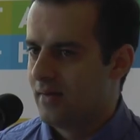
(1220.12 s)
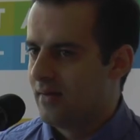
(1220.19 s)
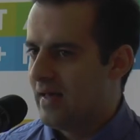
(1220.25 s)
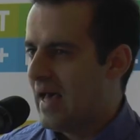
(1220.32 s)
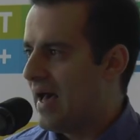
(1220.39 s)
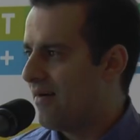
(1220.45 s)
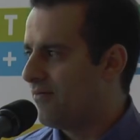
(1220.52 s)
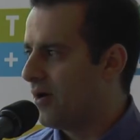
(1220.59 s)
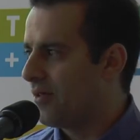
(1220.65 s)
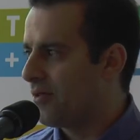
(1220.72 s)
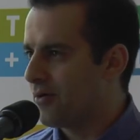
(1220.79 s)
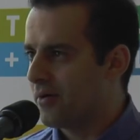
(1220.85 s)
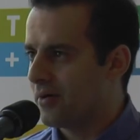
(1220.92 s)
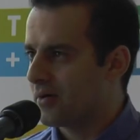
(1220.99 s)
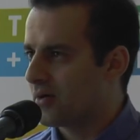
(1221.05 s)
have
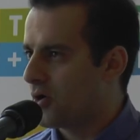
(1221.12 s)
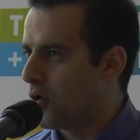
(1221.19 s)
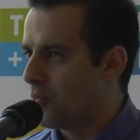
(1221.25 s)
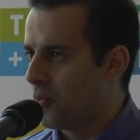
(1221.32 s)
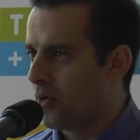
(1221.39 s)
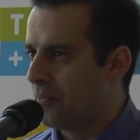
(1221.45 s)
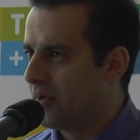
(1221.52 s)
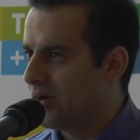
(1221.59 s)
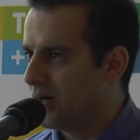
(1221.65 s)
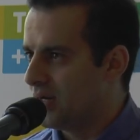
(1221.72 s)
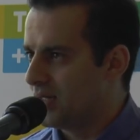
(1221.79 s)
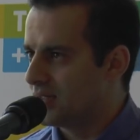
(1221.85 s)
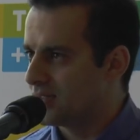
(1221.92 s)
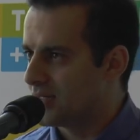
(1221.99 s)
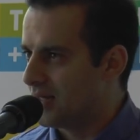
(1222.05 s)
other
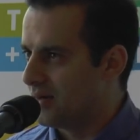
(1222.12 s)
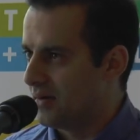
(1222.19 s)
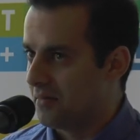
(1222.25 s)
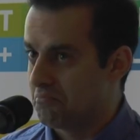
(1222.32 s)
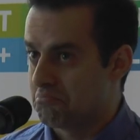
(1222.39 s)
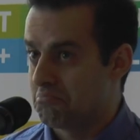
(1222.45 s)
comorbidities, and